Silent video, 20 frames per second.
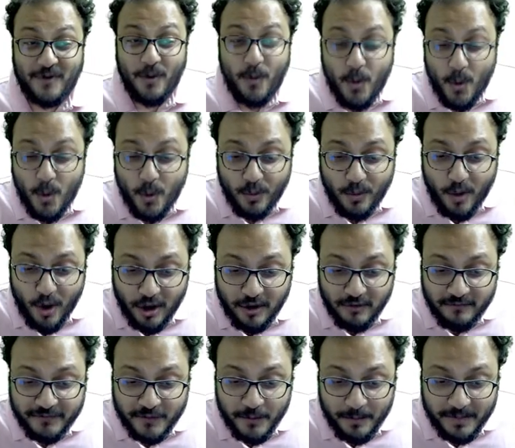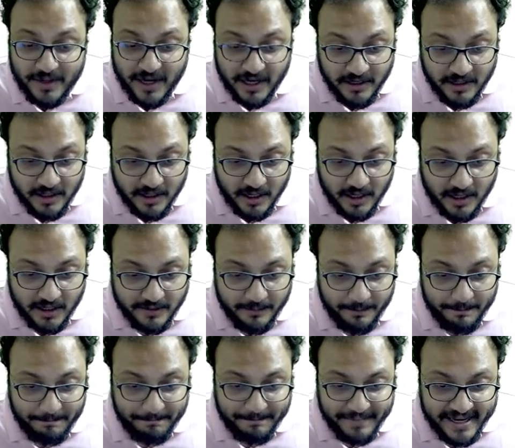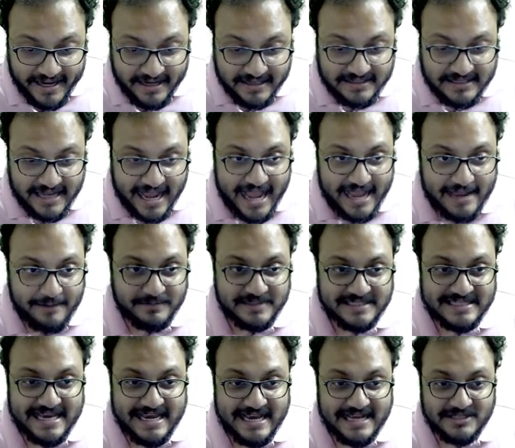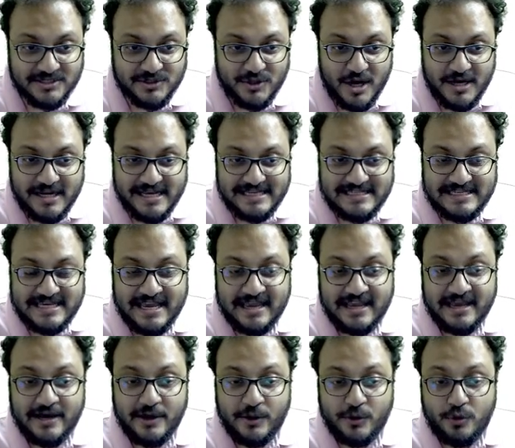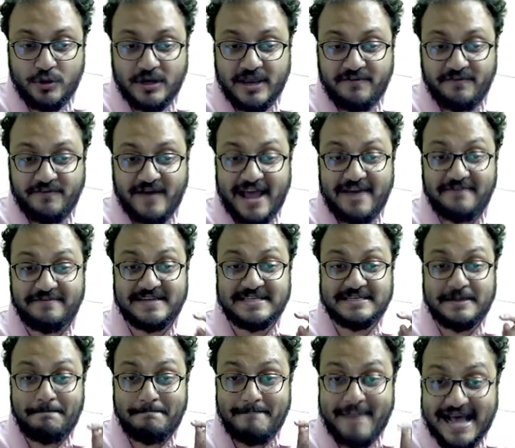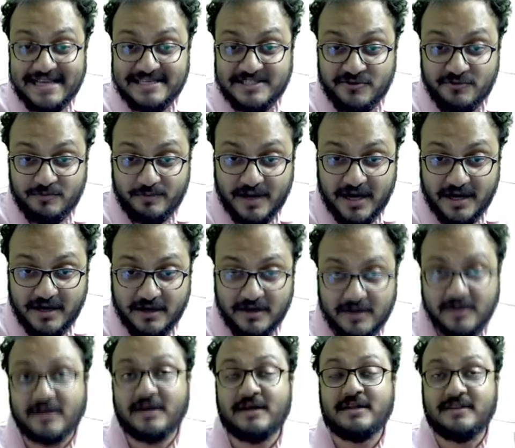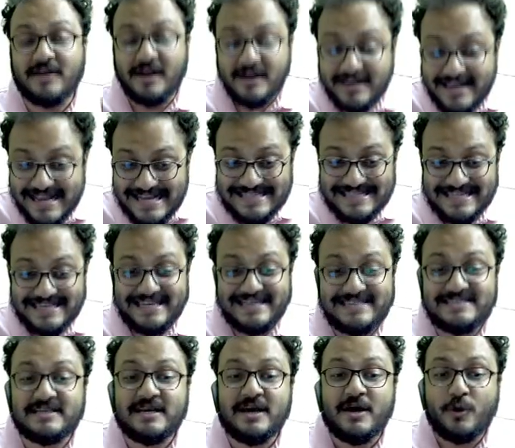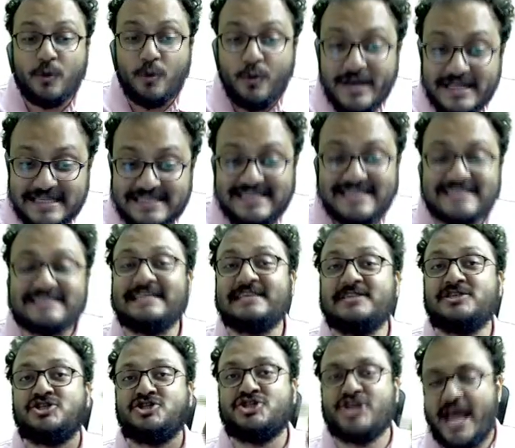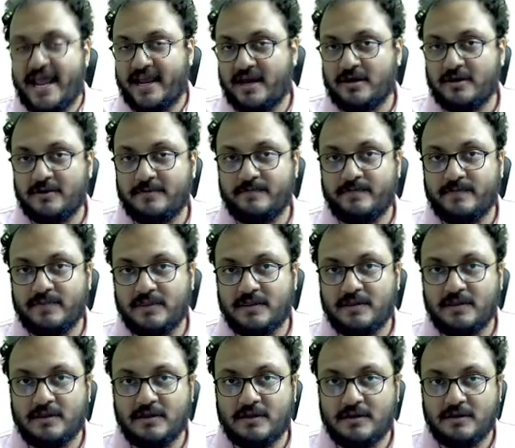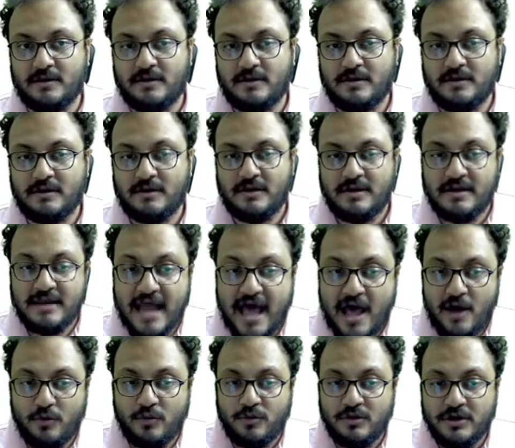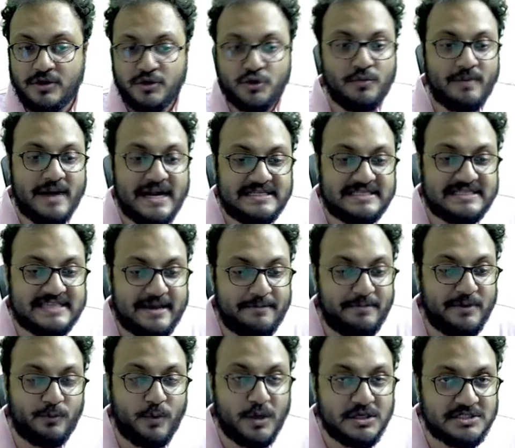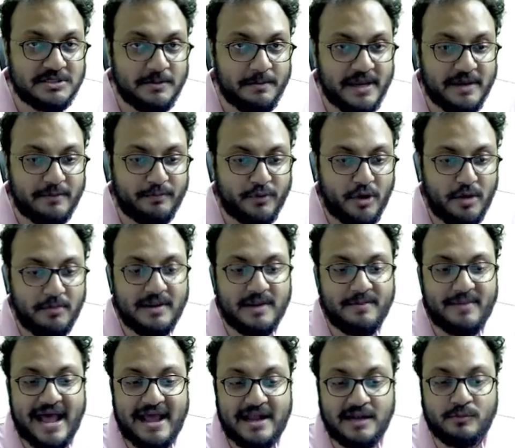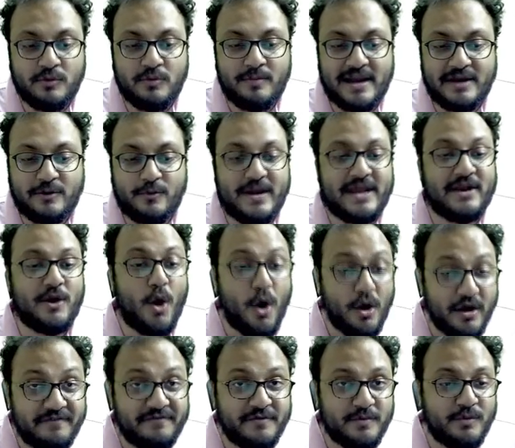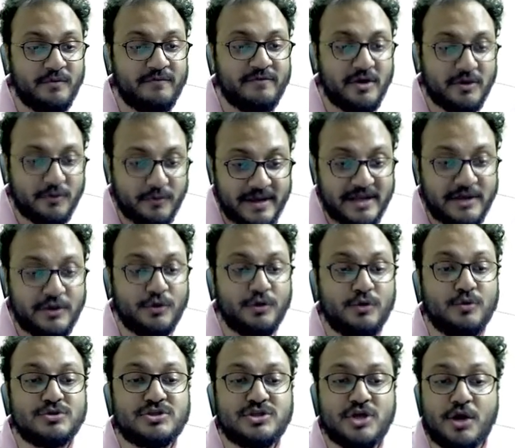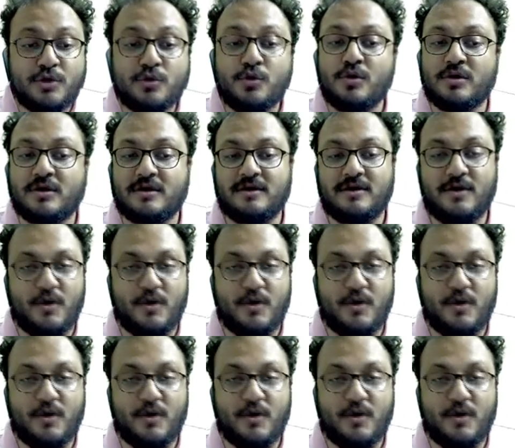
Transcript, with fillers: all of you blundered big time. See, it's not easy. Rook e5 is a massive blunder. The reason is queen c6 check. Now, you might say, but what's the big problem? I'll move my queen. Oh, if you move your queen, you lose your rook.